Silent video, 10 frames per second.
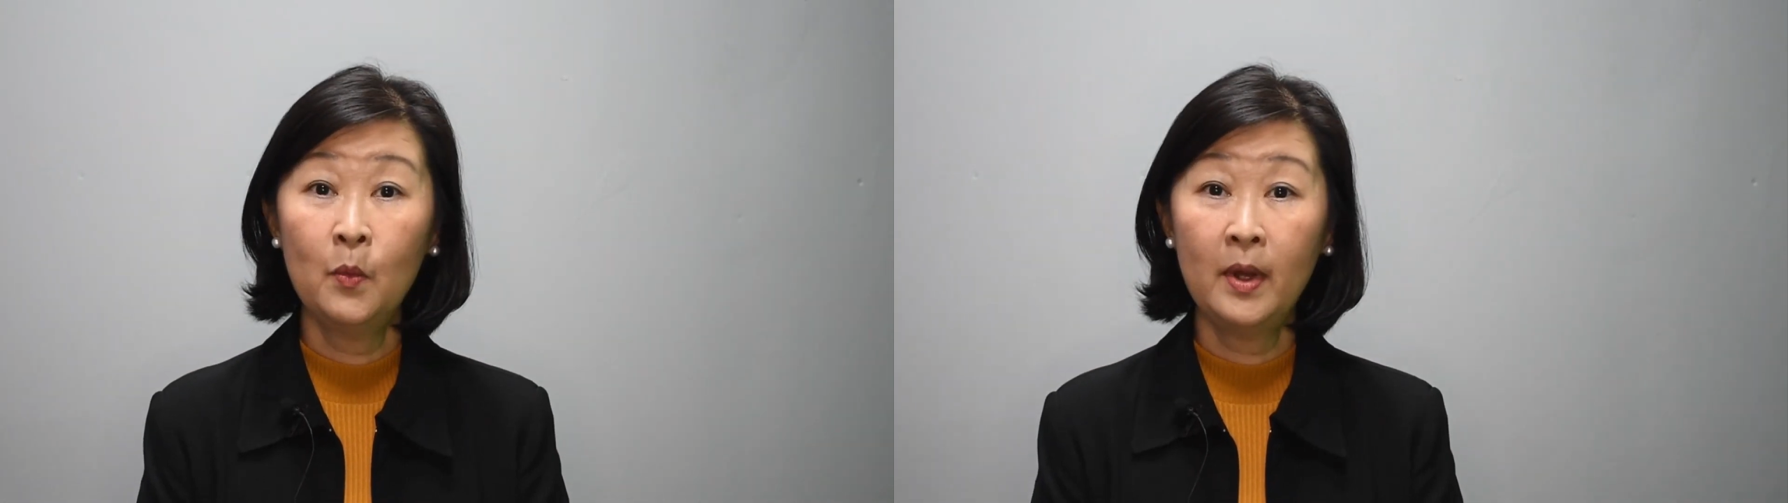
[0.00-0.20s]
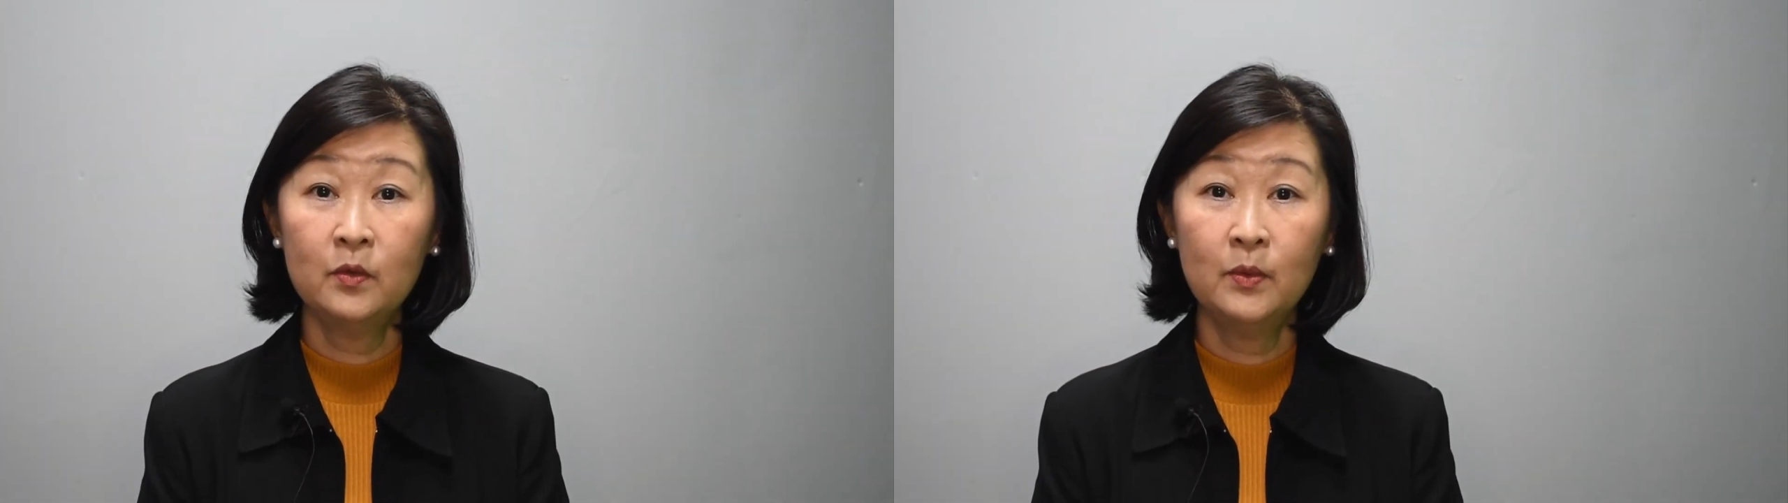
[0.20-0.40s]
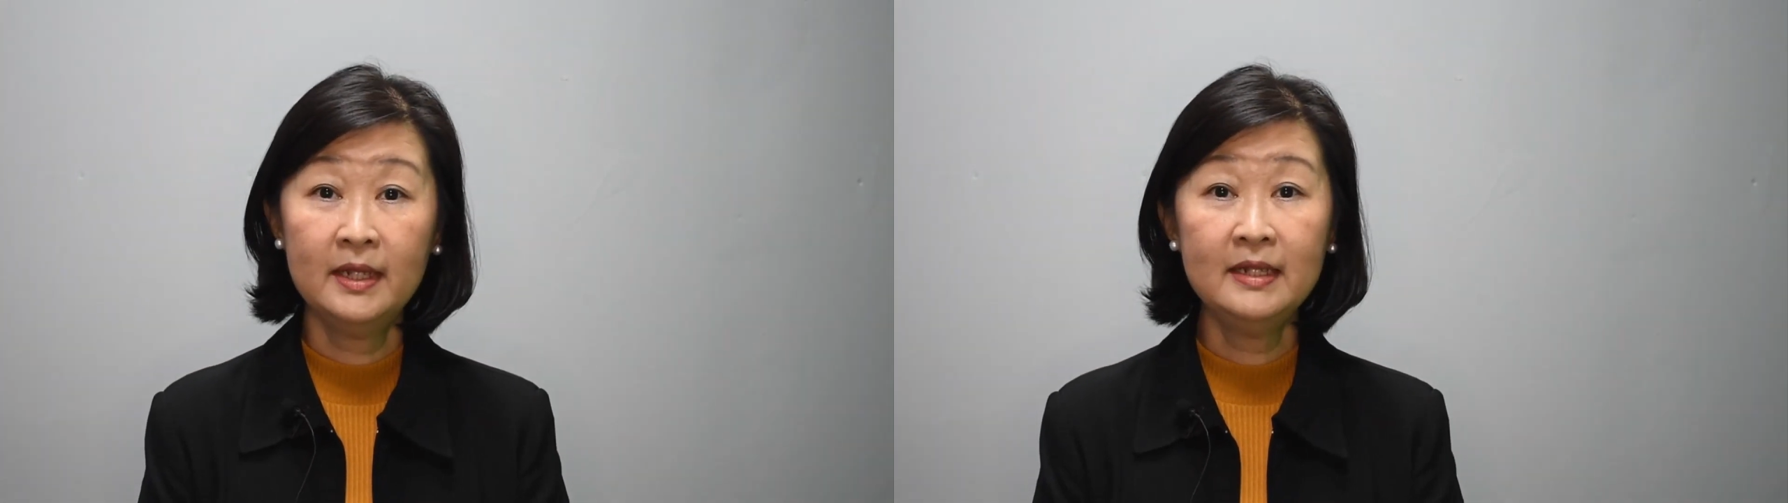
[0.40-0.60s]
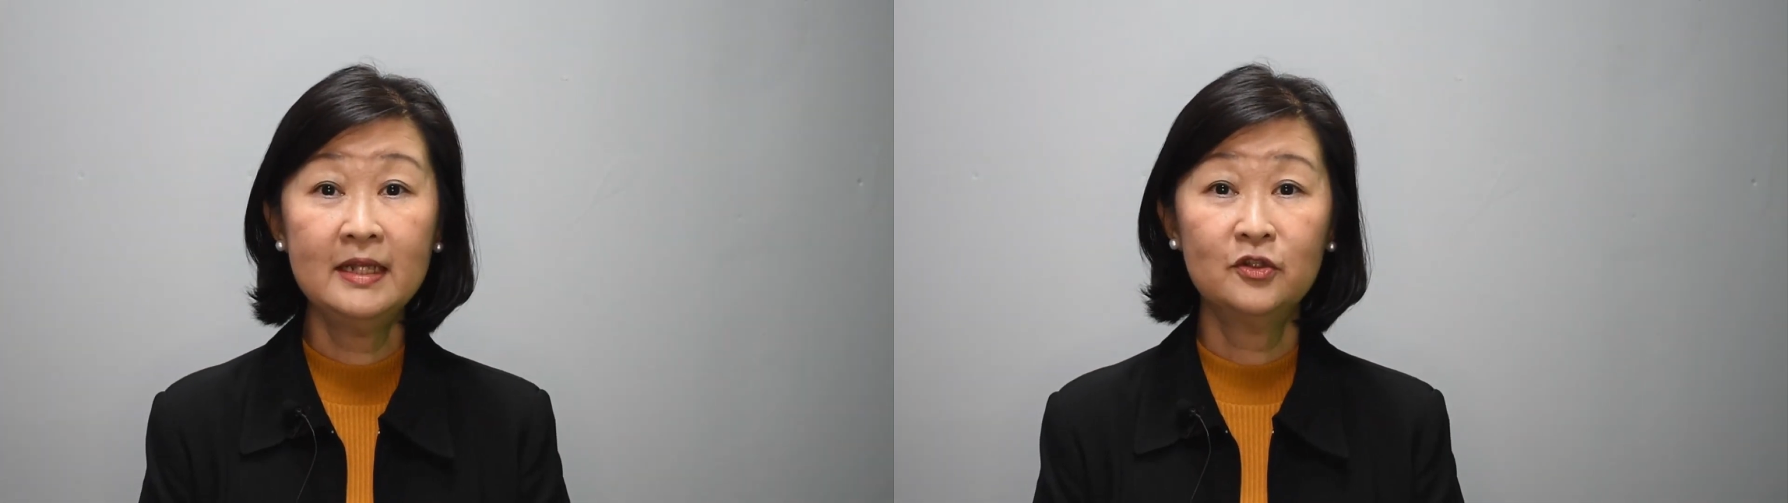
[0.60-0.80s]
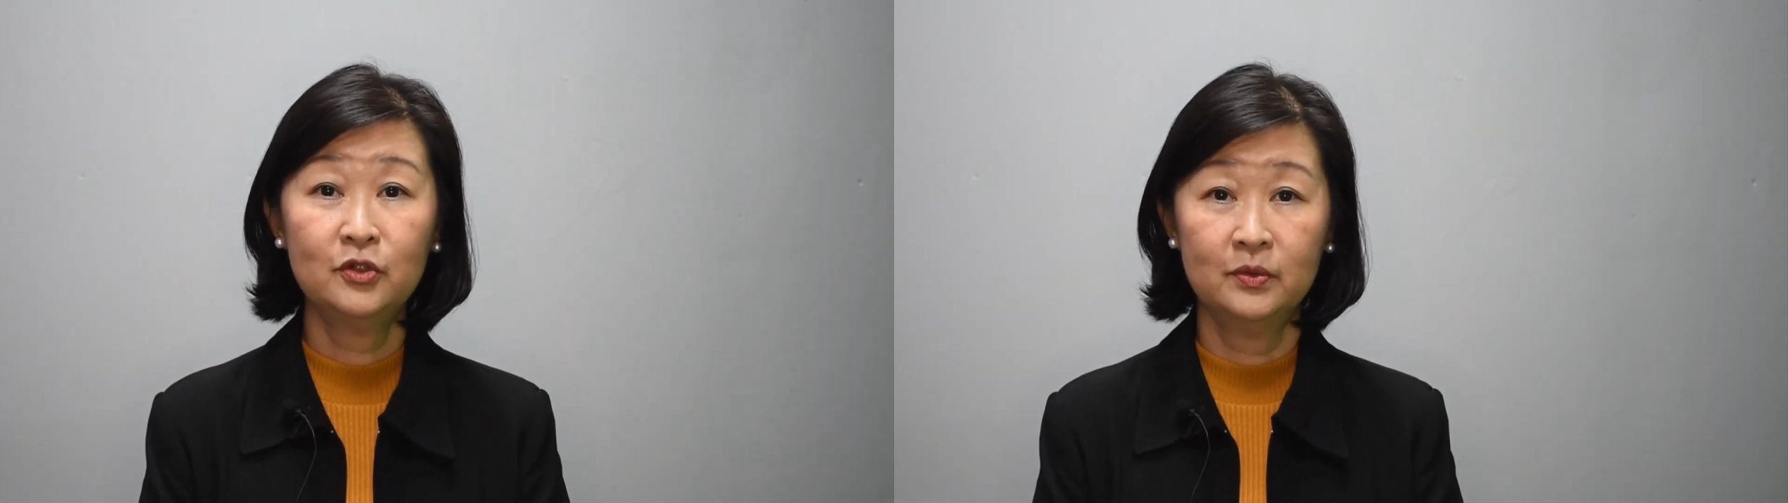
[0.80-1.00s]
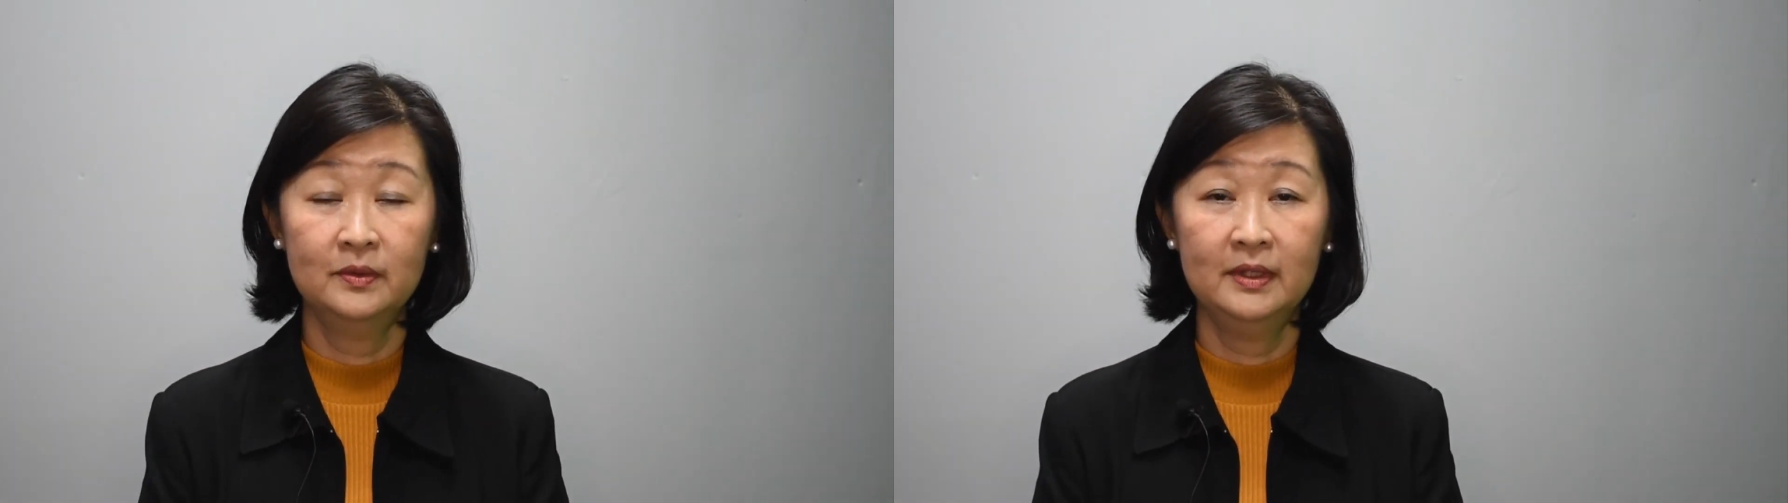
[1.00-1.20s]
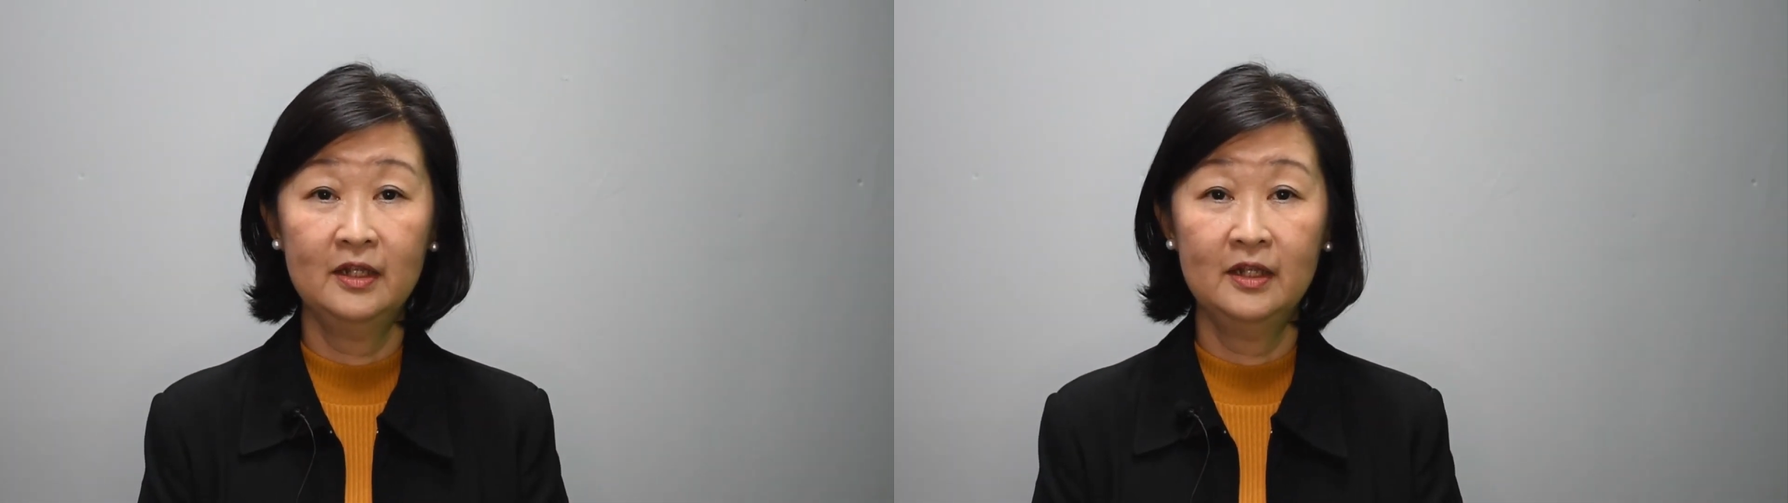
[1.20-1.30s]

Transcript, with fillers: When we need to